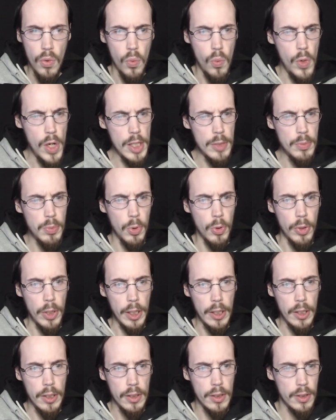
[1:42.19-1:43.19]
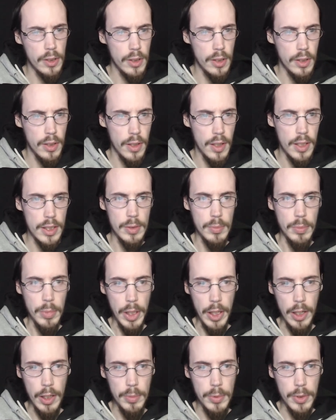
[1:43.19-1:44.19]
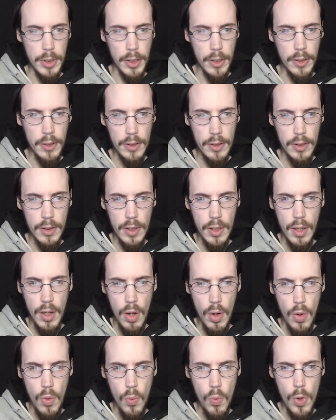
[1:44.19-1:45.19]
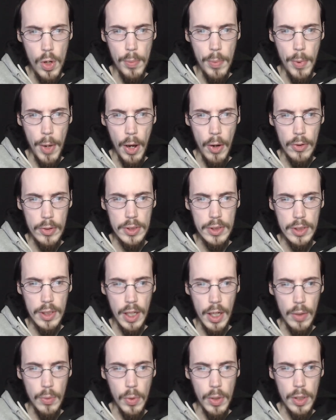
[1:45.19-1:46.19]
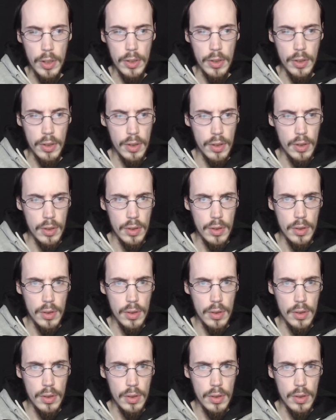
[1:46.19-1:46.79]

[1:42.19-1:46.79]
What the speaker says: Whispering? Is the blade up in there? What about, I wonder?